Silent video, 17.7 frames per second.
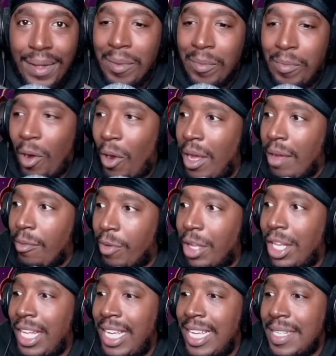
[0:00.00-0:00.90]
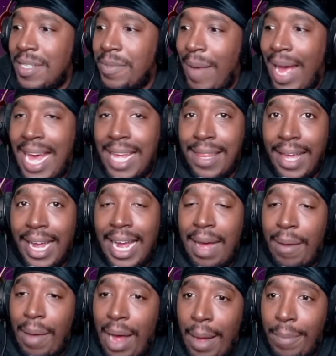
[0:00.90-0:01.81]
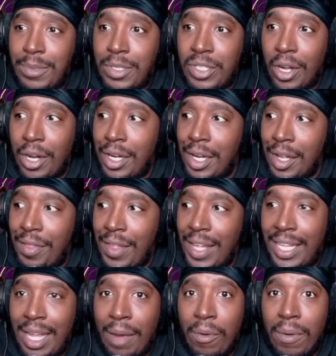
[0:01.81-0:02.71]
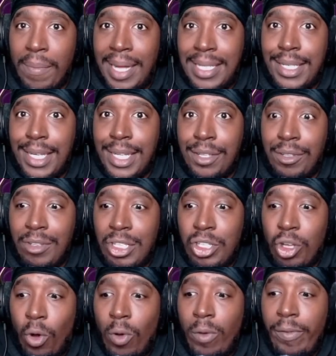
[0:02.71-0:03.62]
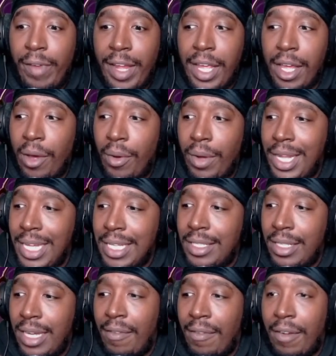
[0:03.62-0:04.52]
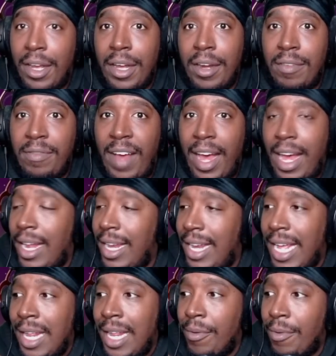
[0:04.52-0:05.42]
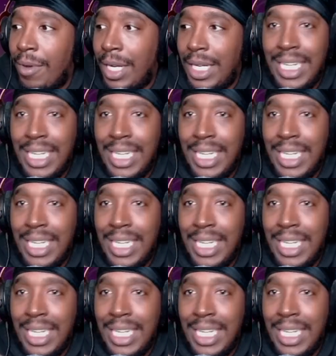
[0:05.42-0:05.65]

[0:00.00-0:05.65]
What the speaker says: Bro, it really is mad. Like, I'm starting to think that we're about to get through this whole video and he's never going to find anyone.